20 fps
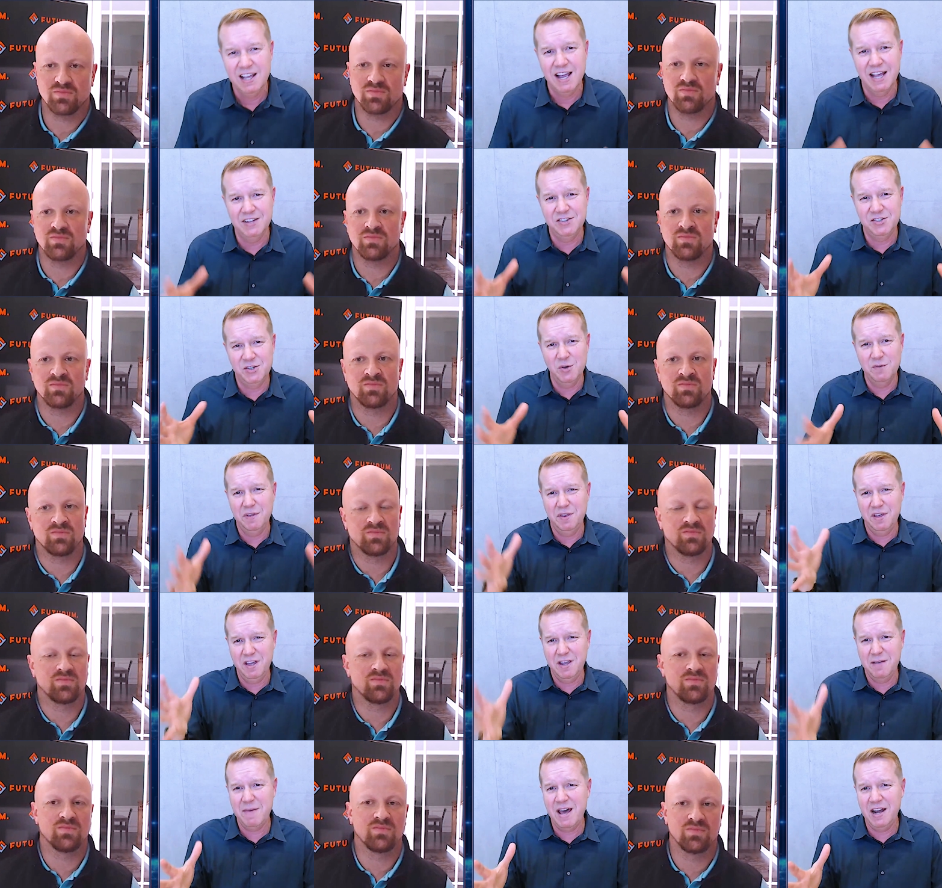Speaker 1: And so if you
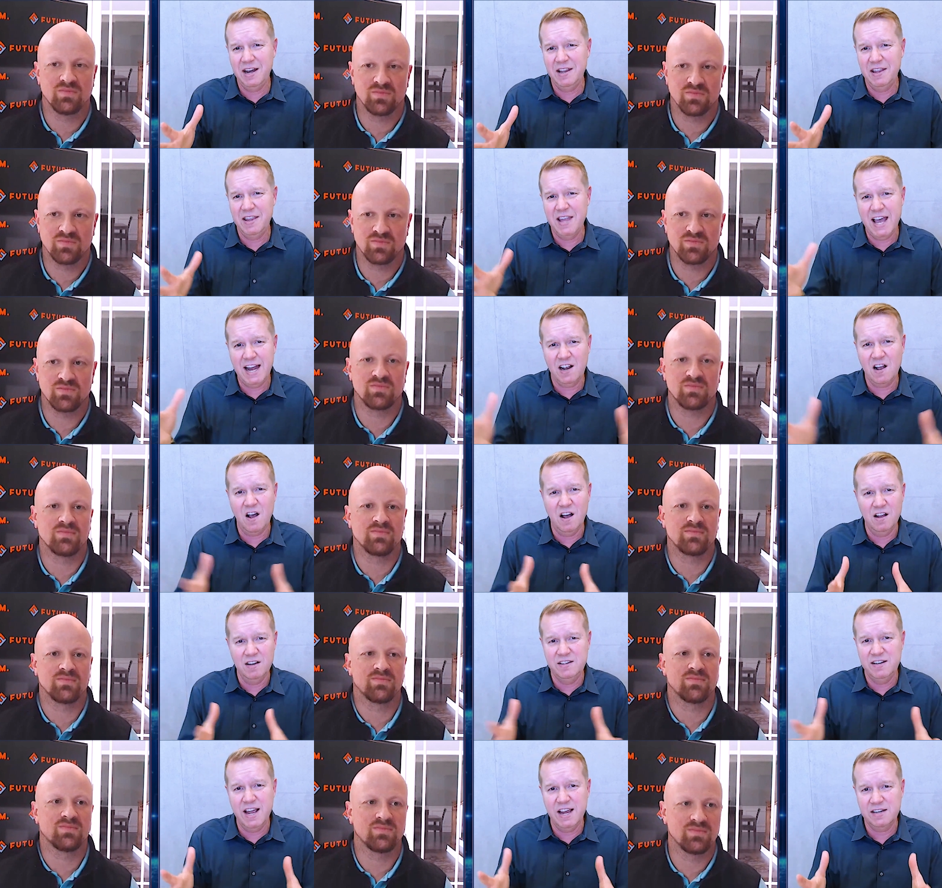think about it in that
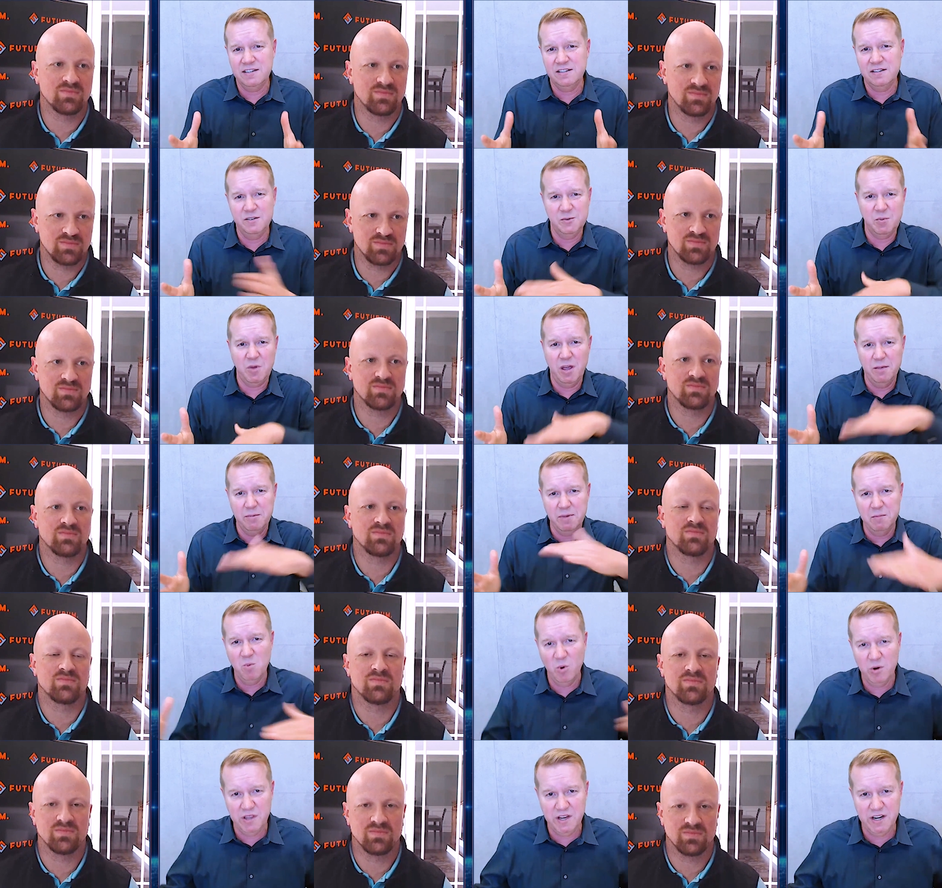context, there's probably
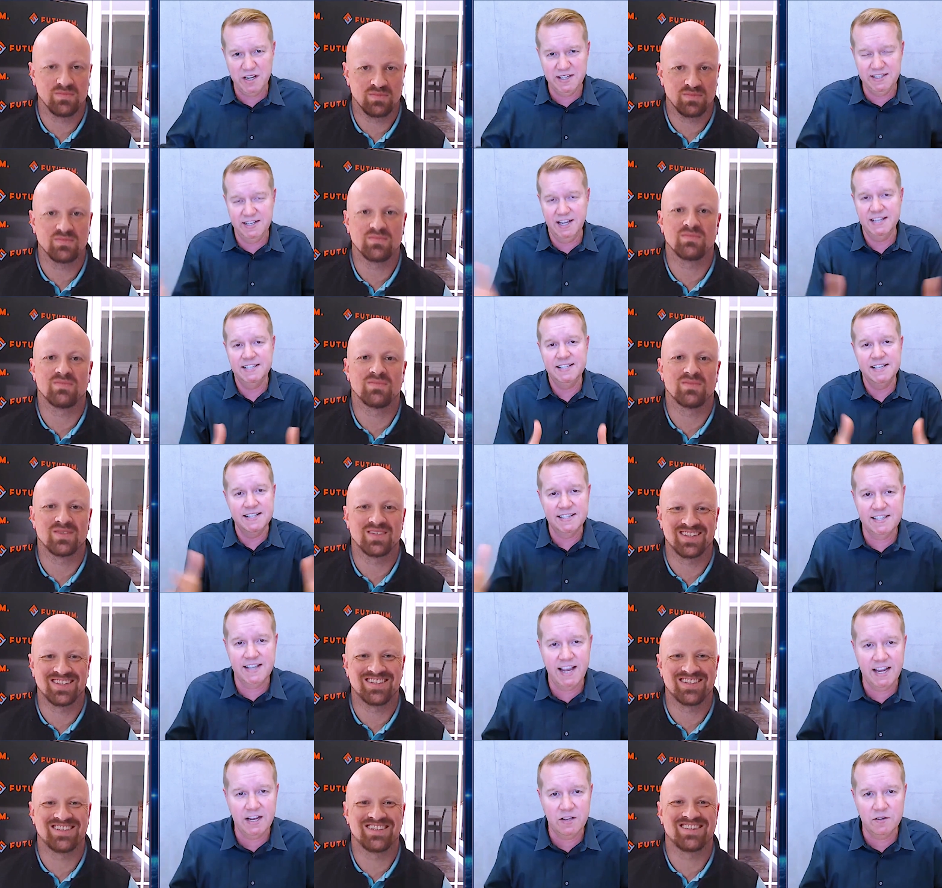been more than a dozen
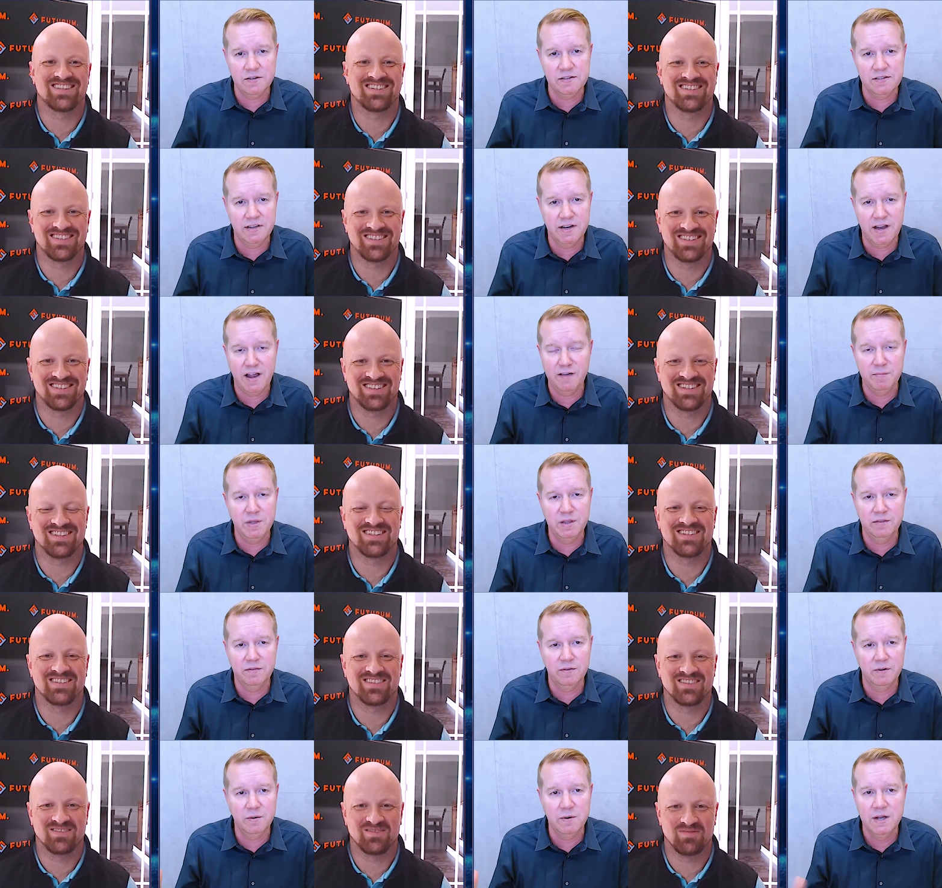cycles that I've
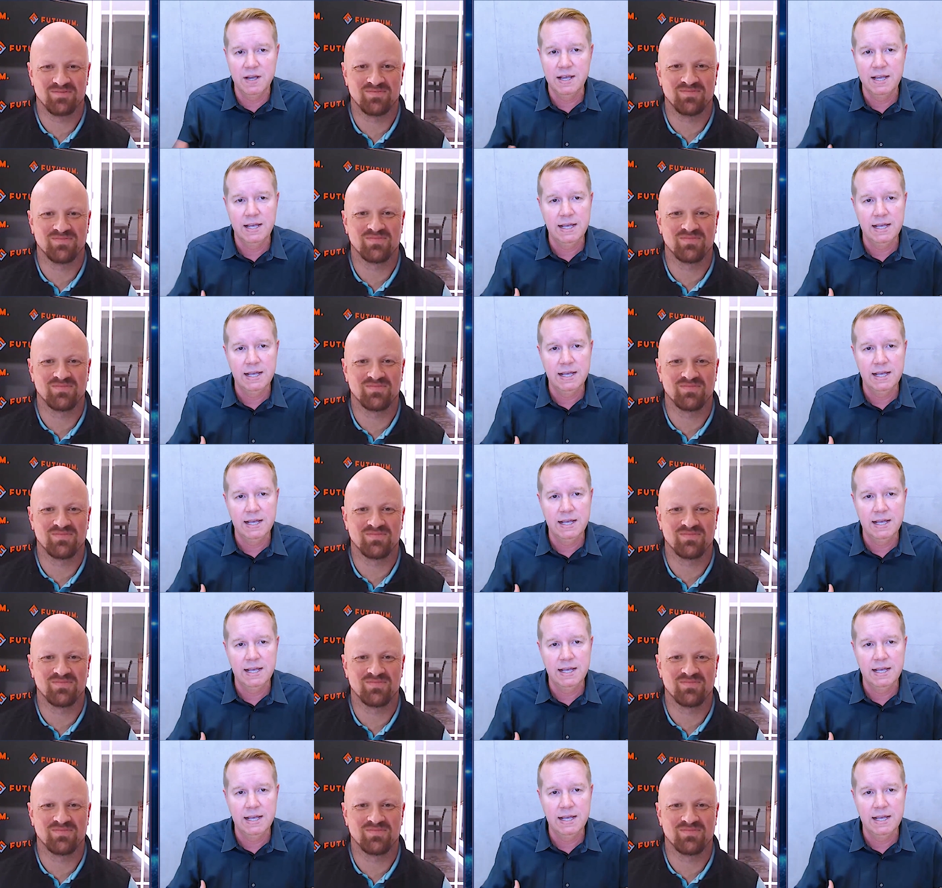been through.